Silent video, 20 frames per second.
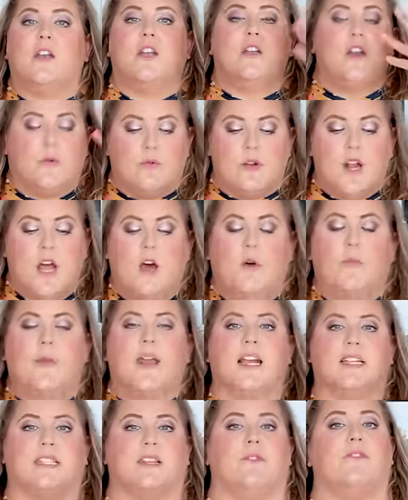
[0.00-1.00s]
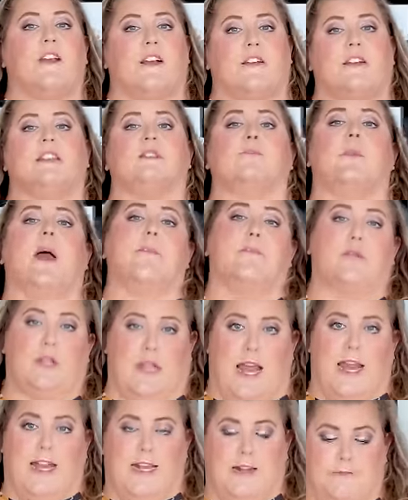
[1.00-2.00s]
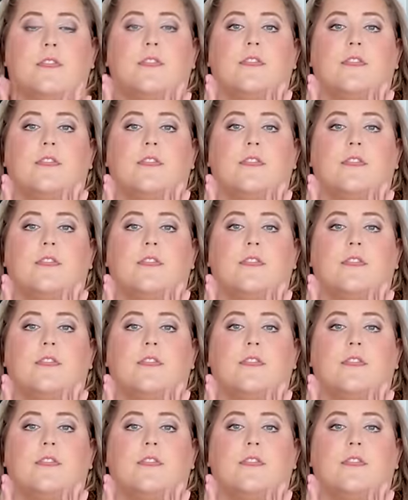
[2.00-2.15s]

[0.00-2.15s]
You don't know because it varies by plane.